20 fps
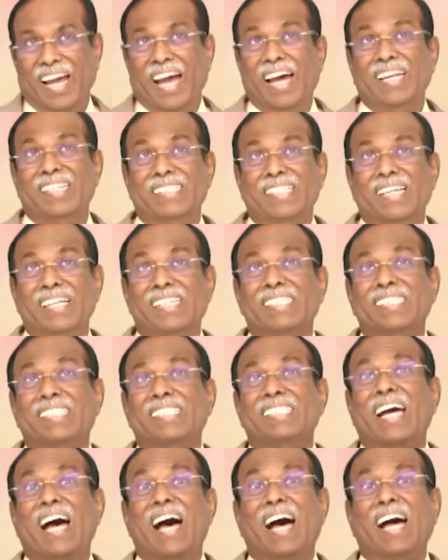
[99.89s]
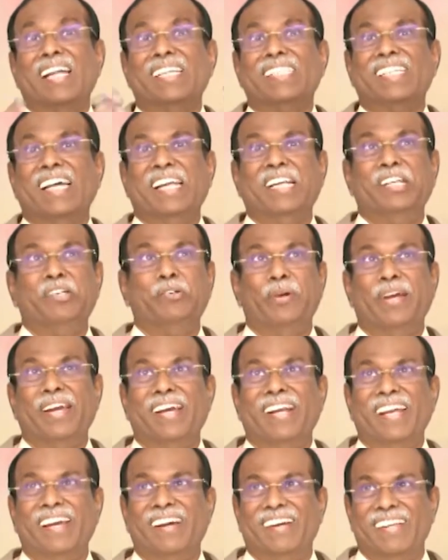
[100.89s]
As the stars are
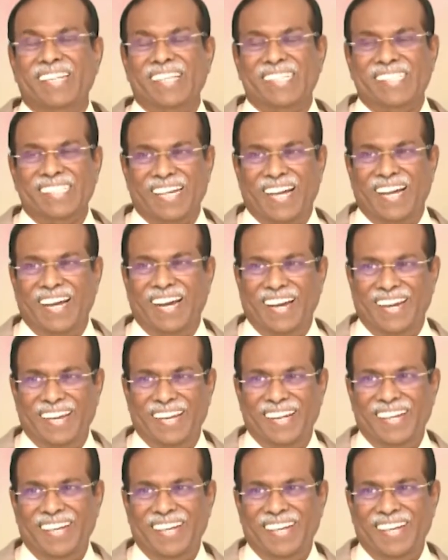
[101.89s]
twinkling on the sky.